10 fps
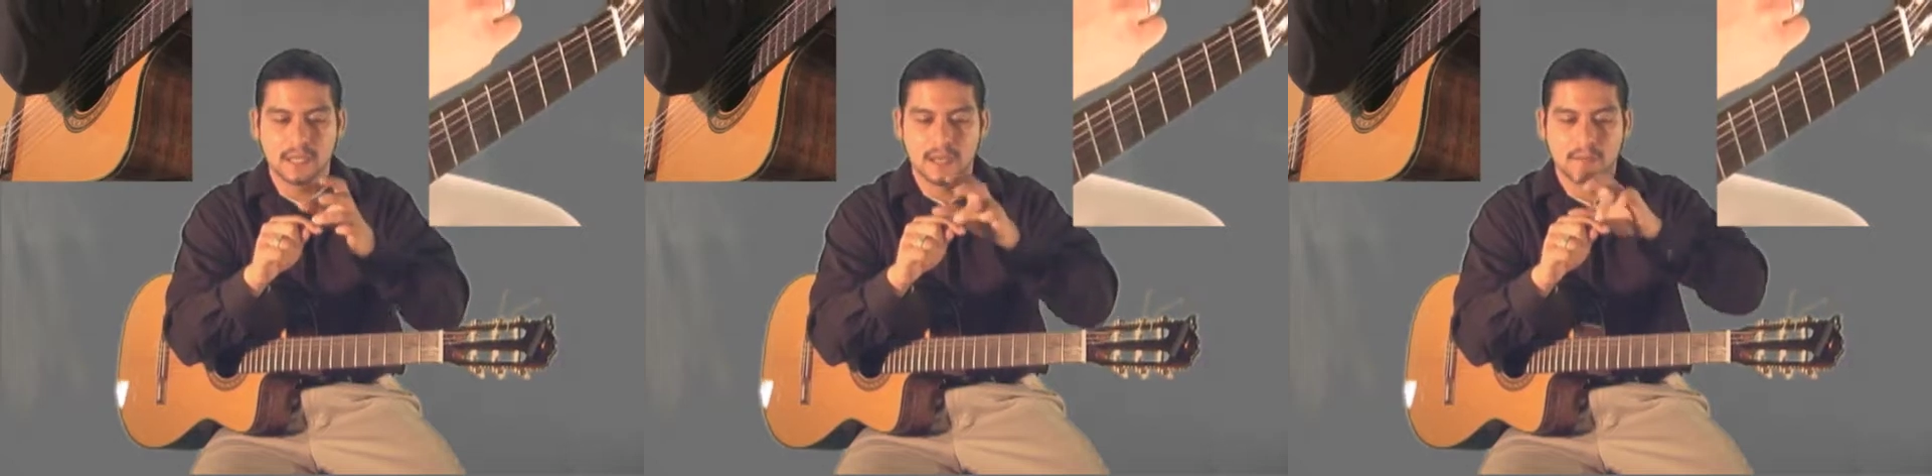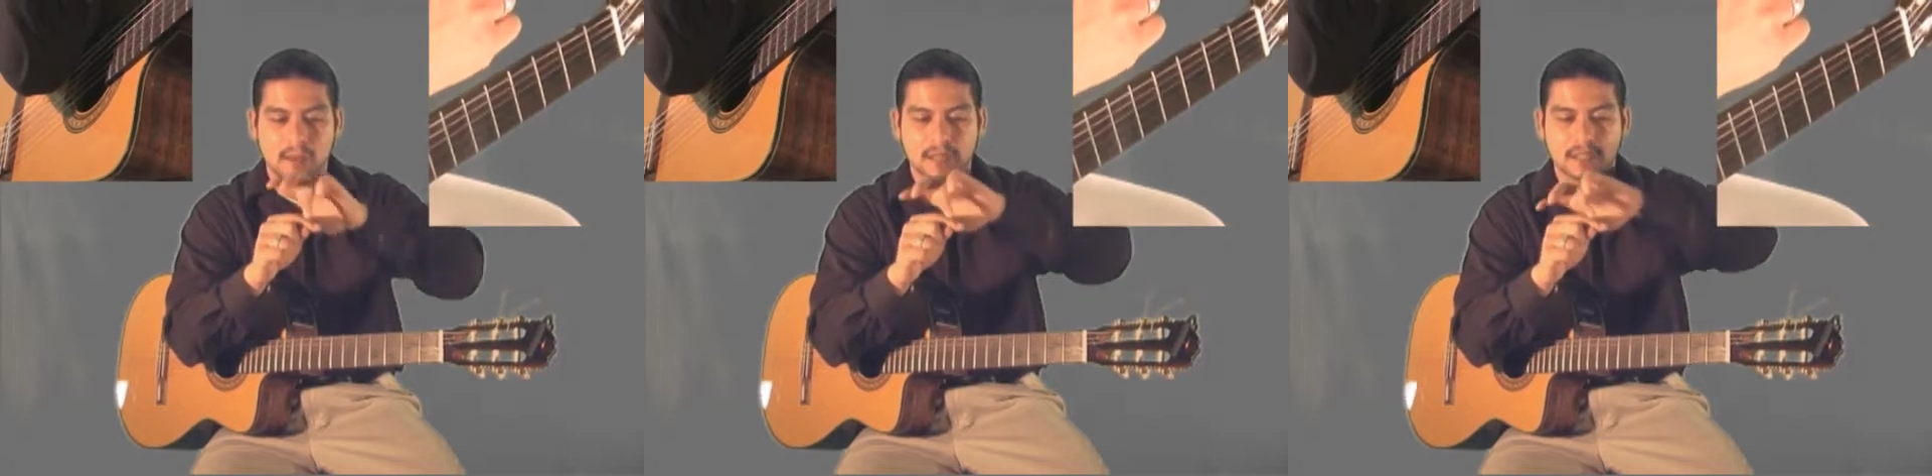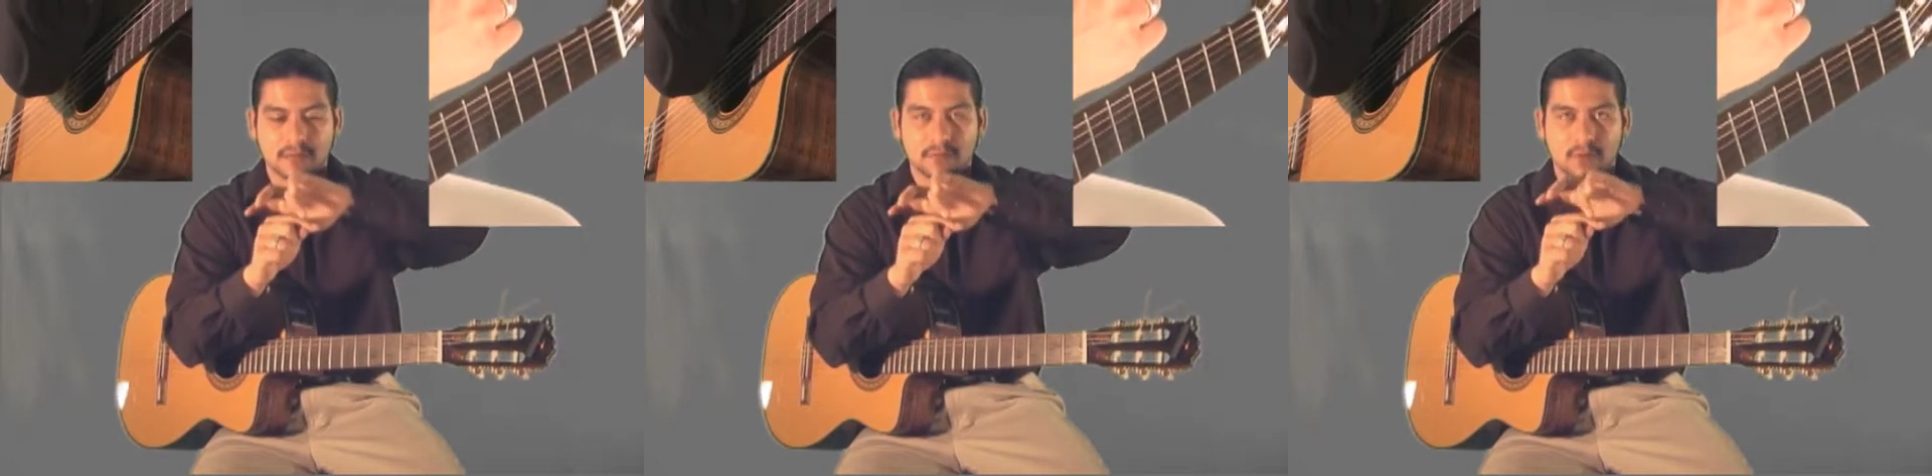I'm
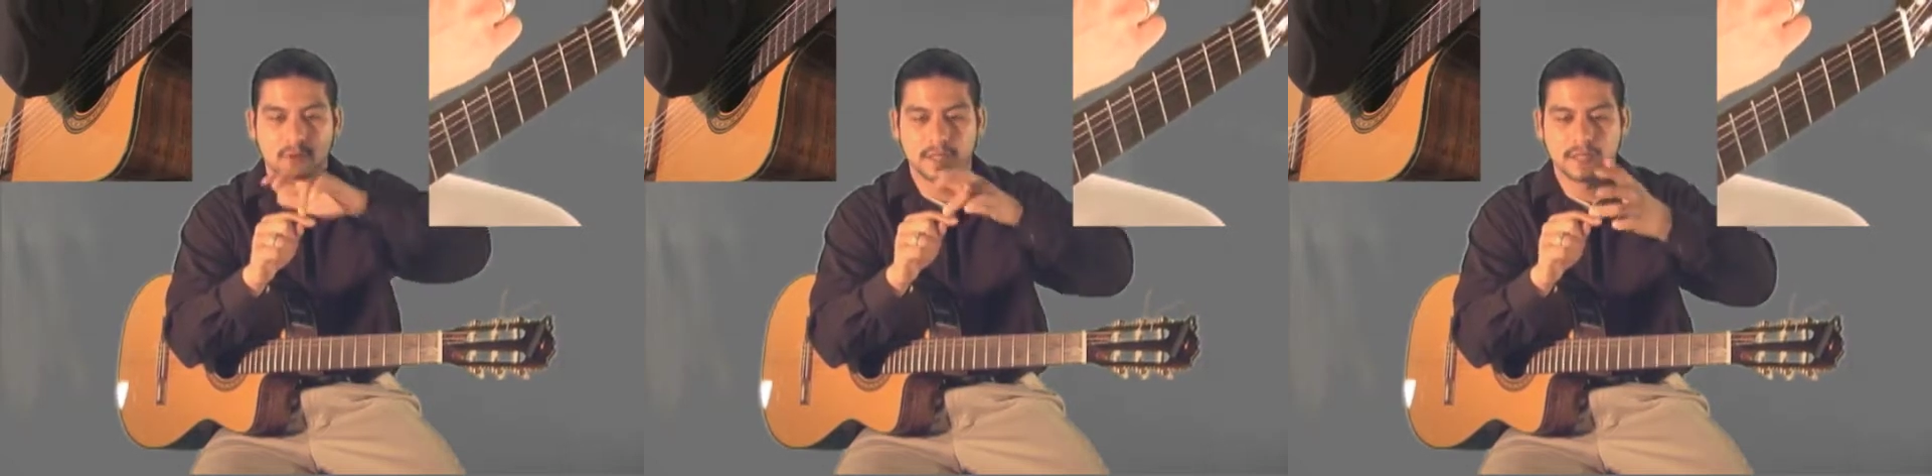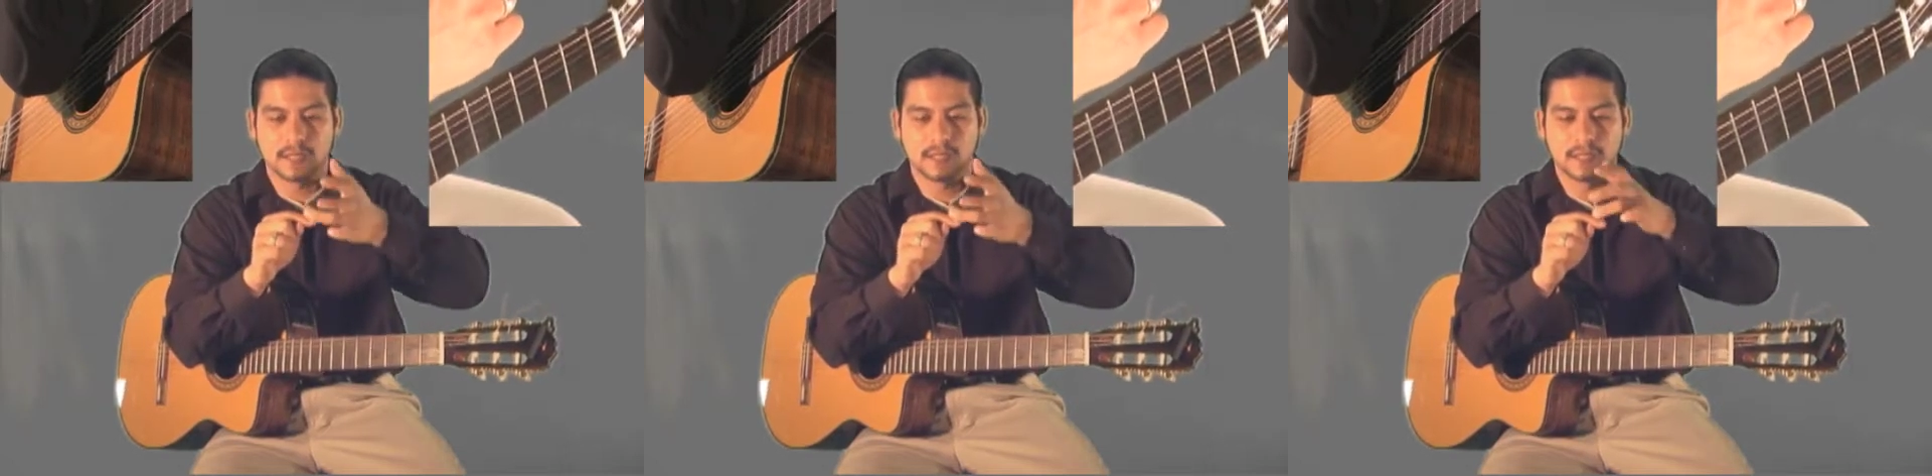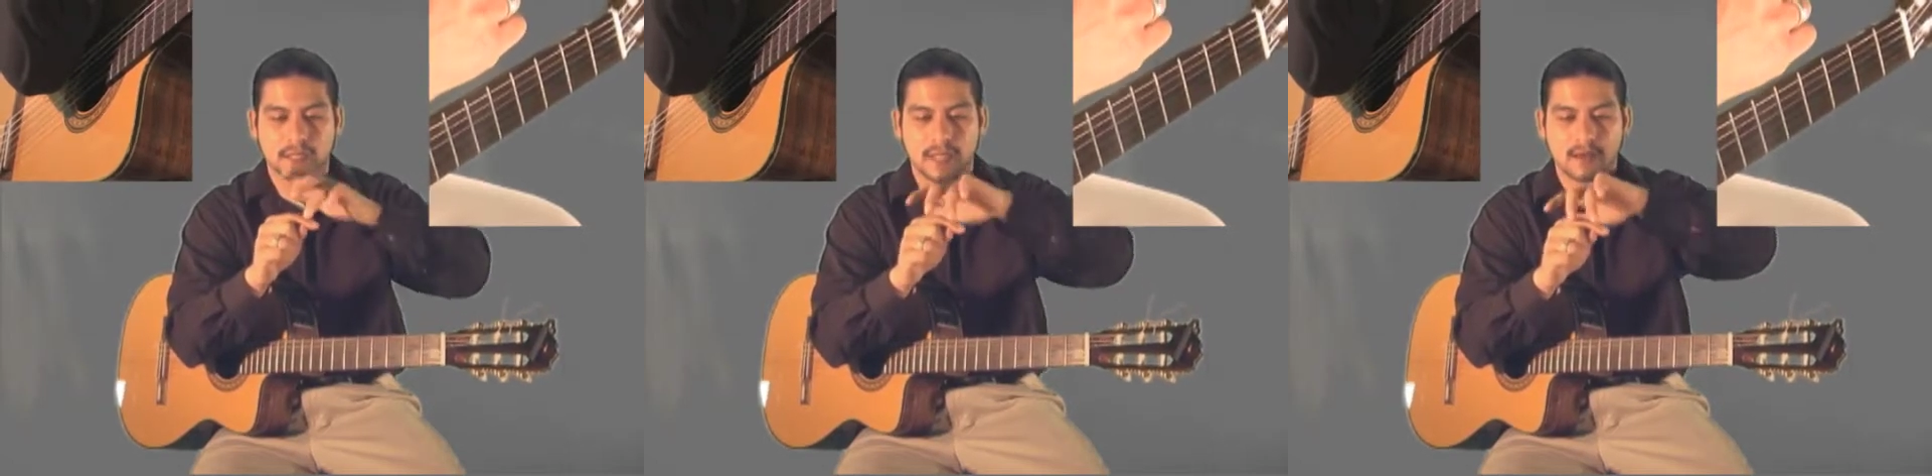actually rolling it like that.